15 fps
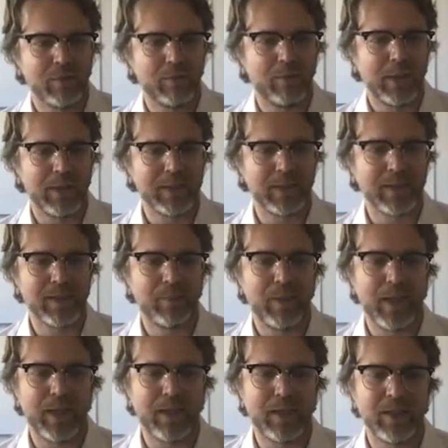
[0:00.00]

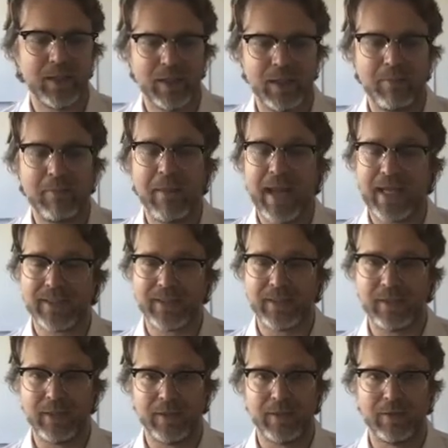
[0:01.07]
participated in a
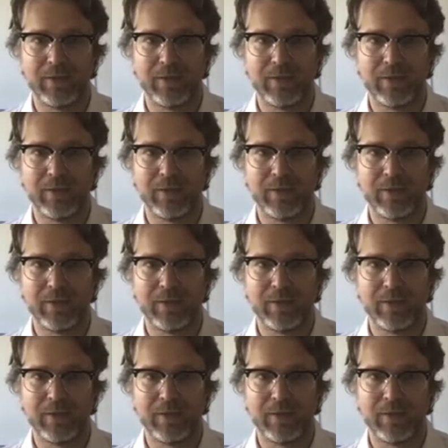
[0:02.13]
massacre.